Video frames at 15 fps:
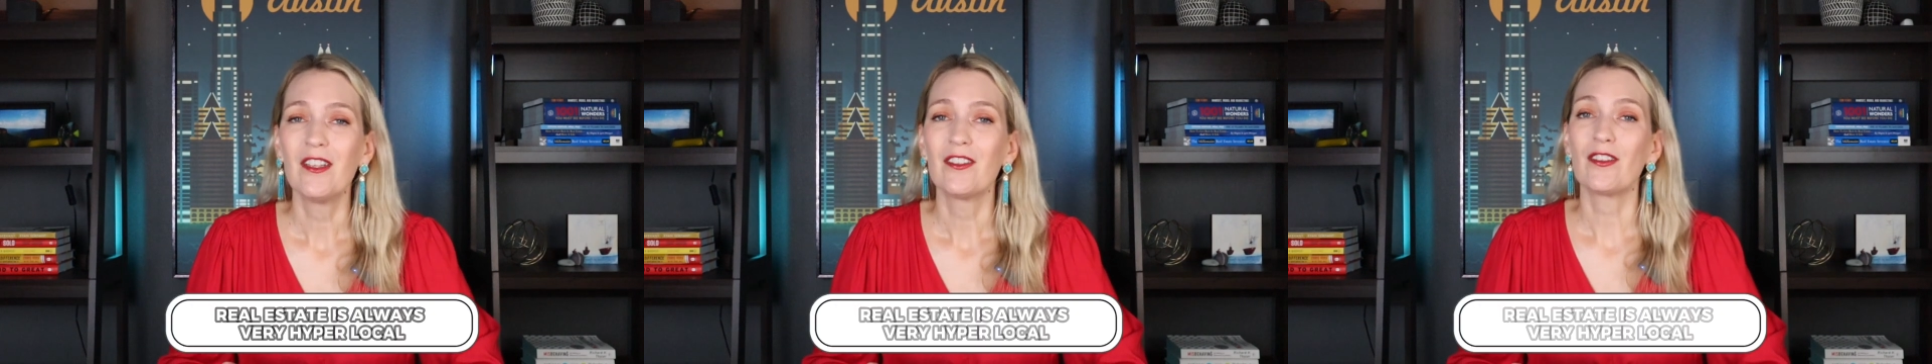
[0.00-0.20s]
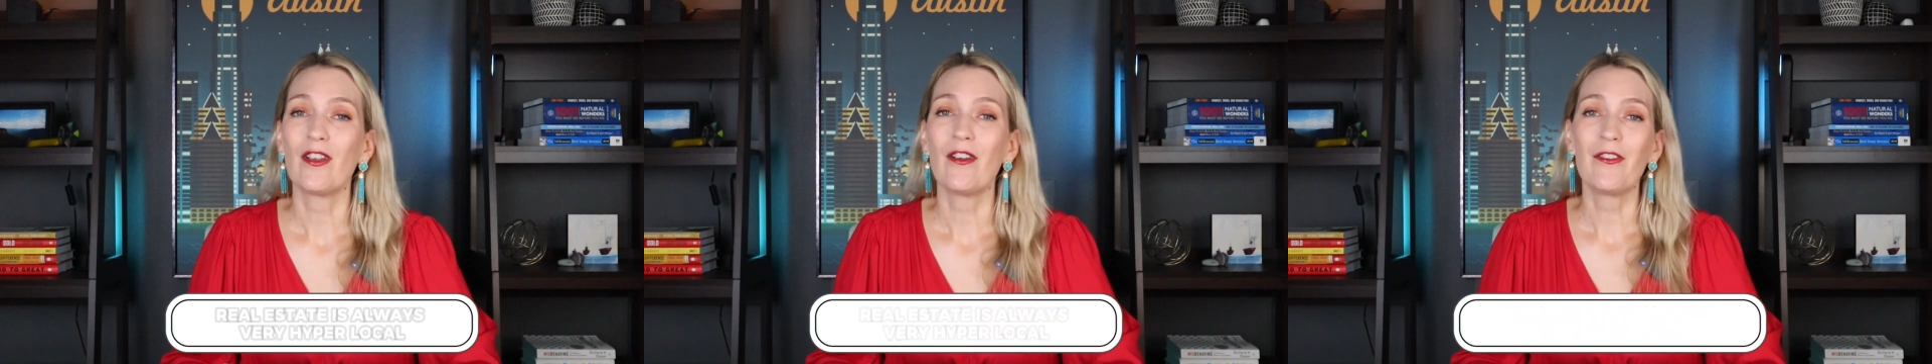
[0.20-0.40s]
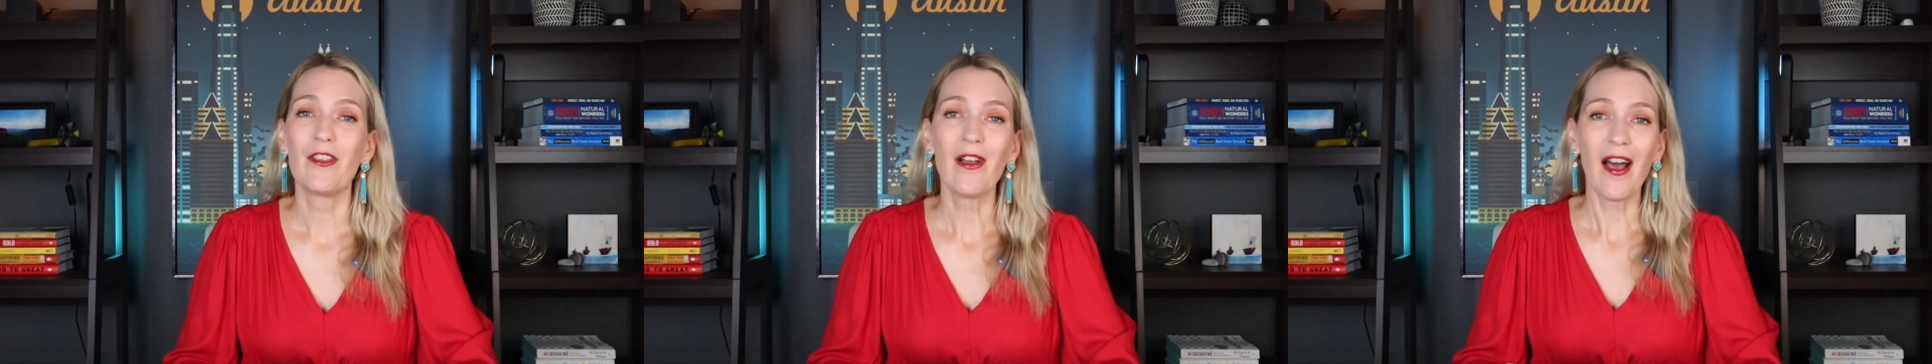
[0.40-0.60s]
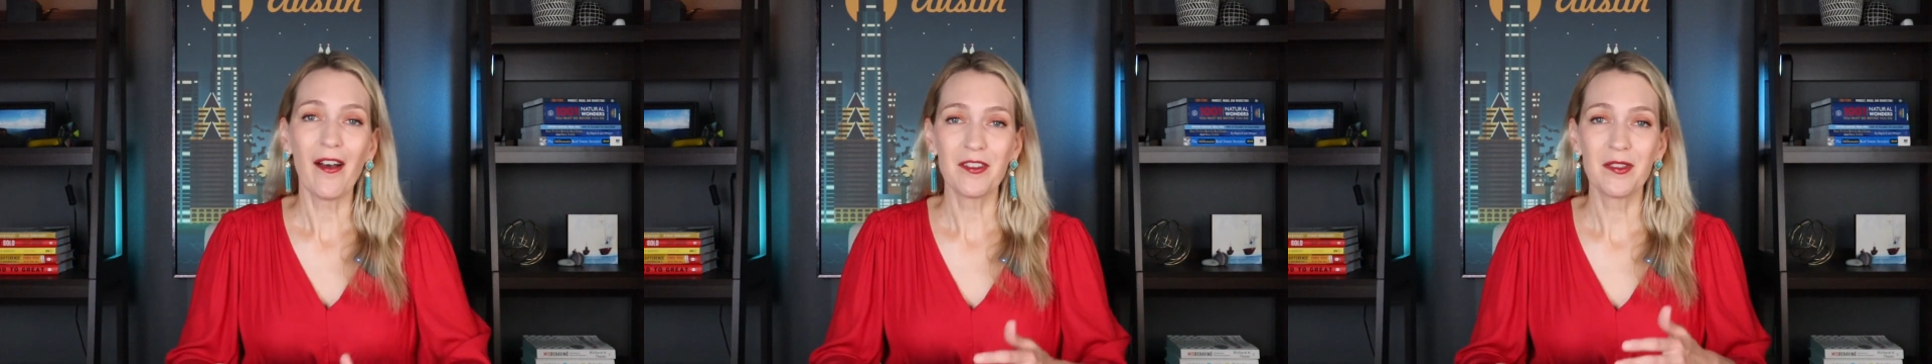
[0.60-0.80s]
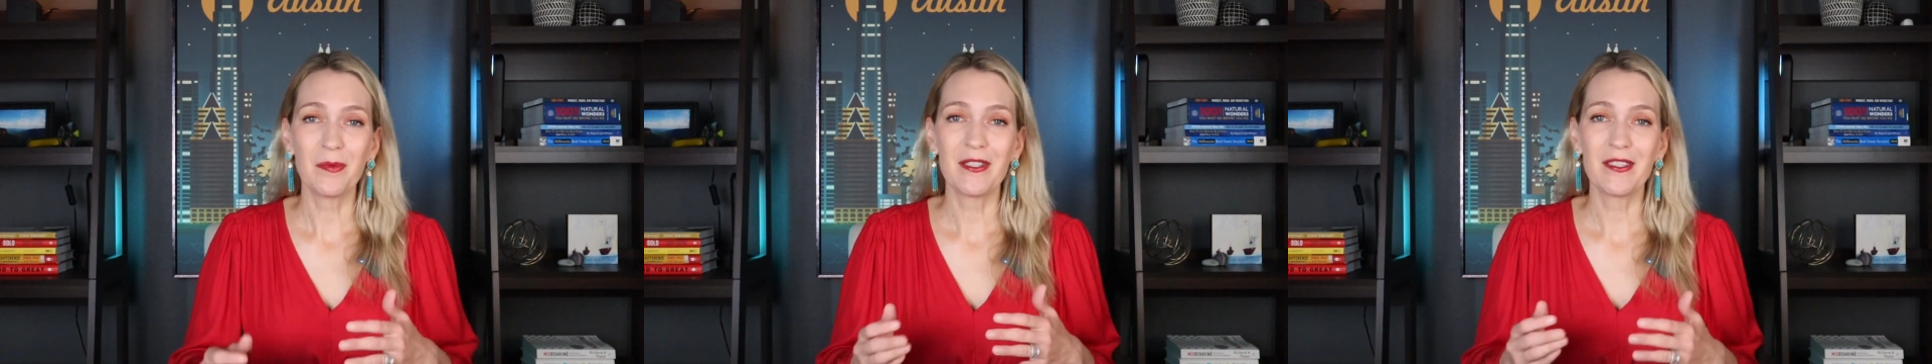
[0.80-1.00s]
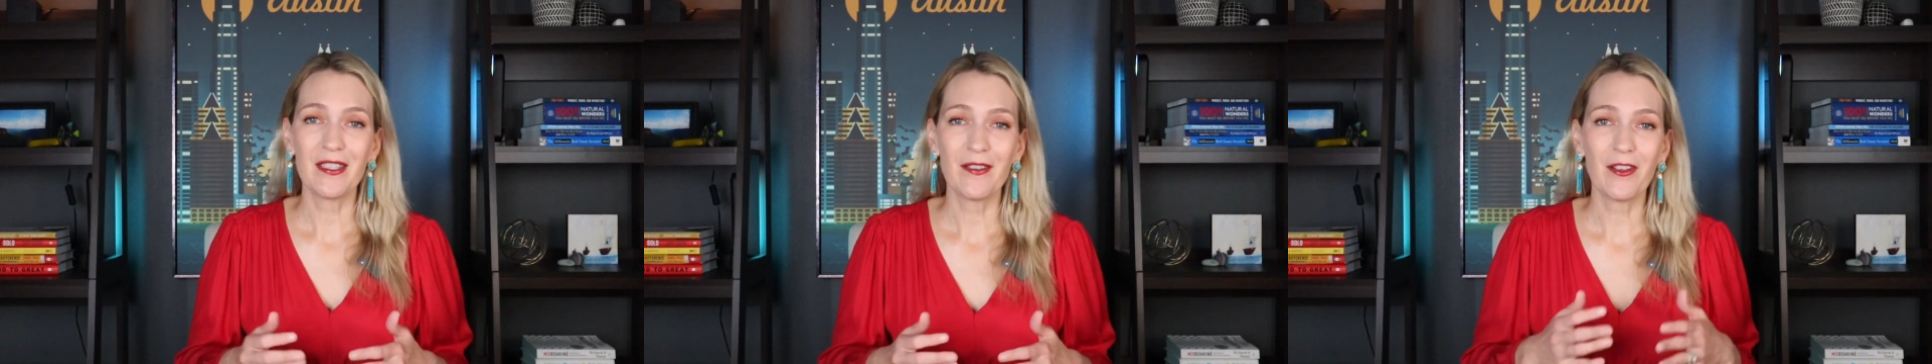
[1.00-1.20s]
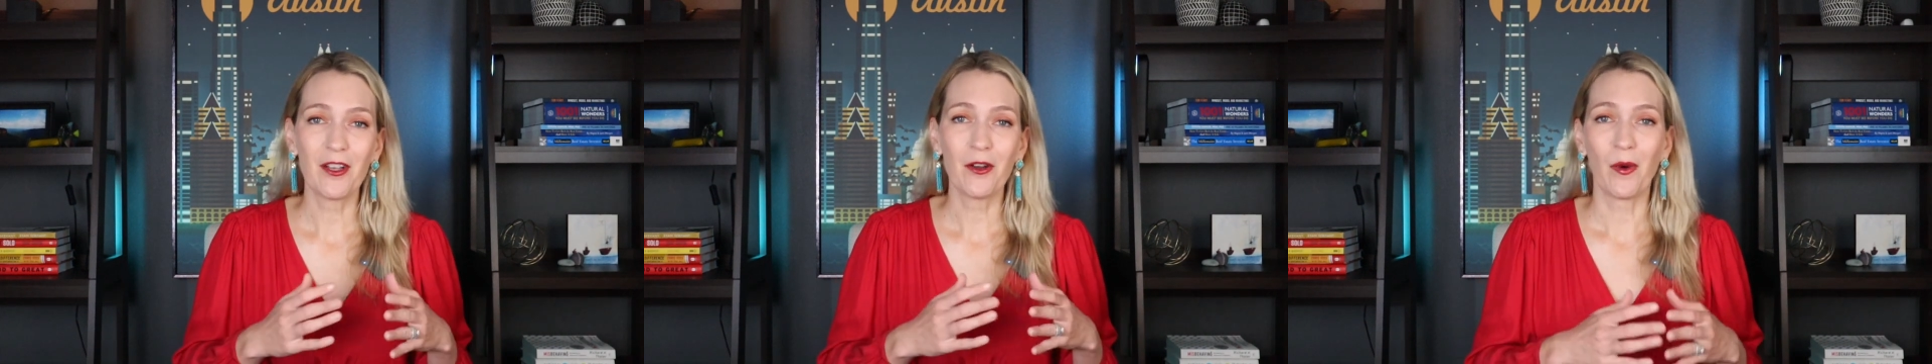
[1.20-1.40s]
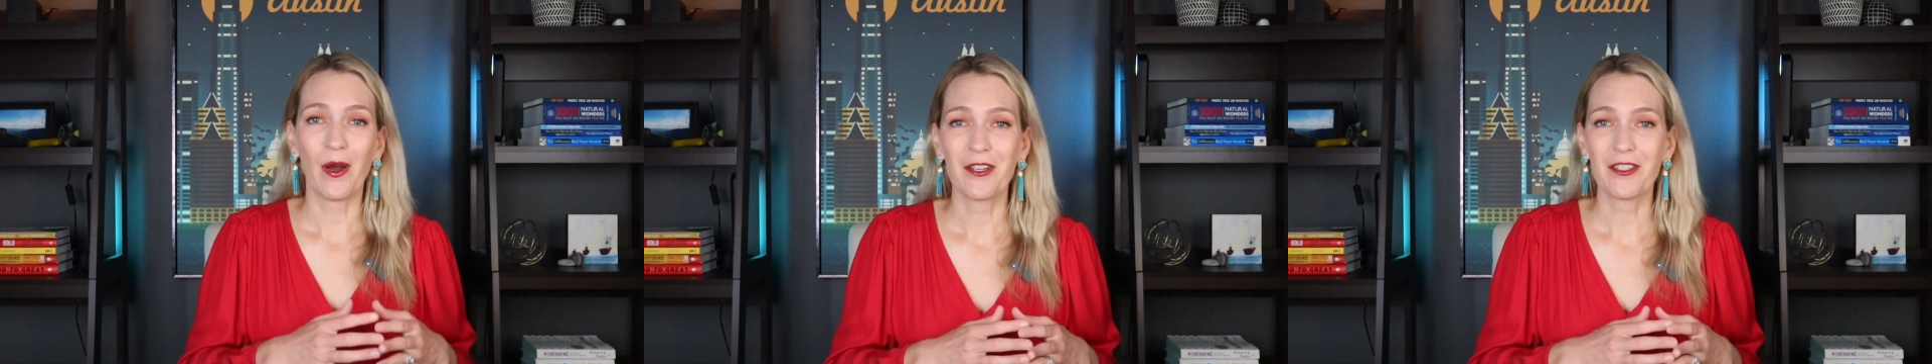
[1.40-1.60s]
So if you have specific
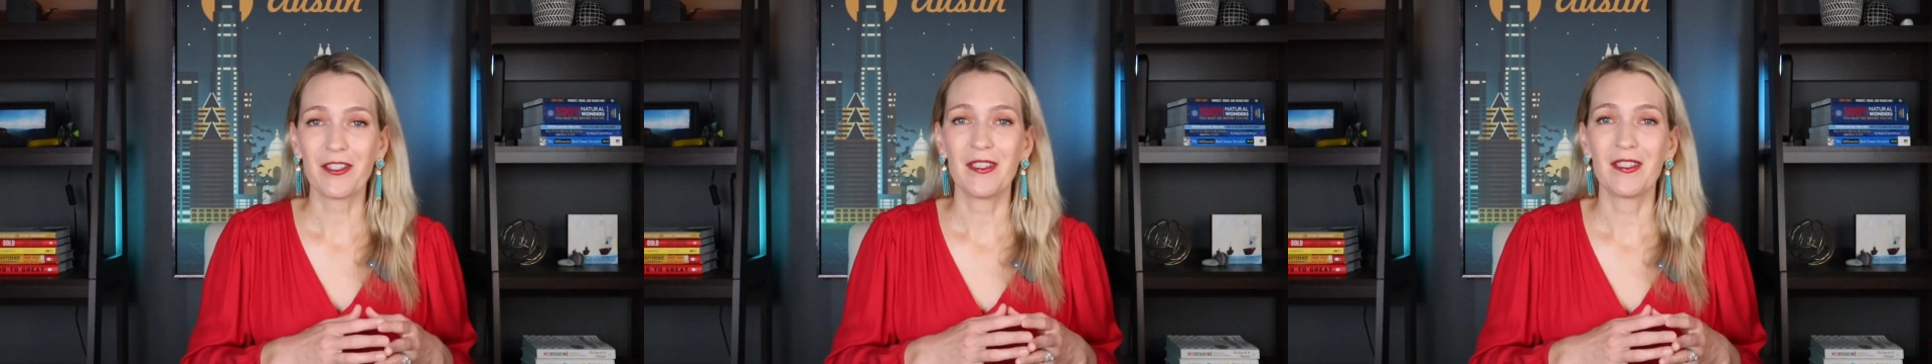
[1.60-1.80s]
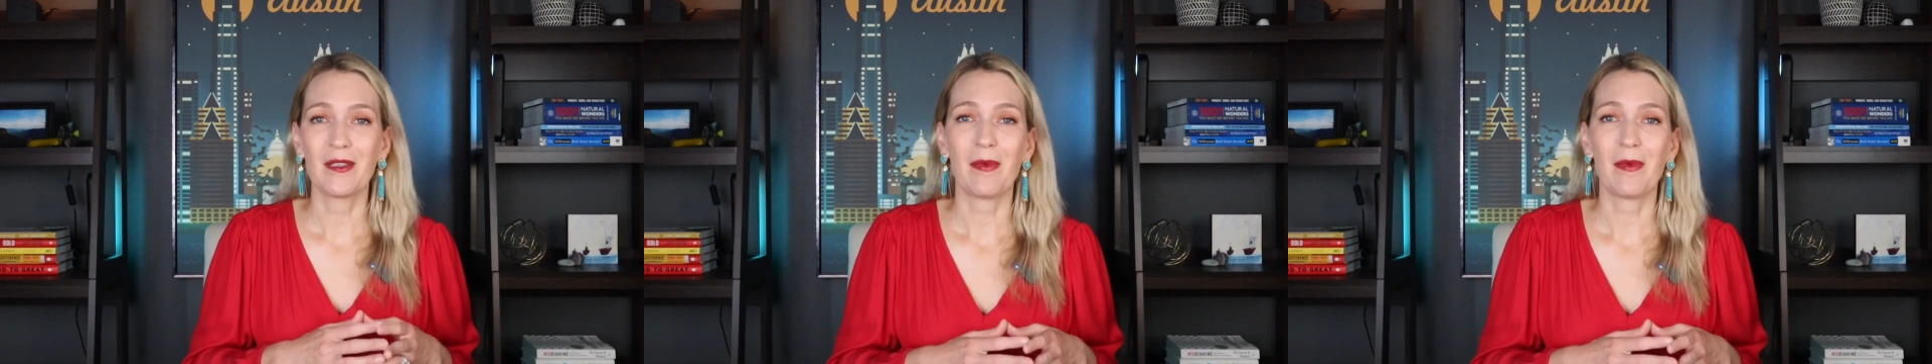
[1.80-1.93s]
questions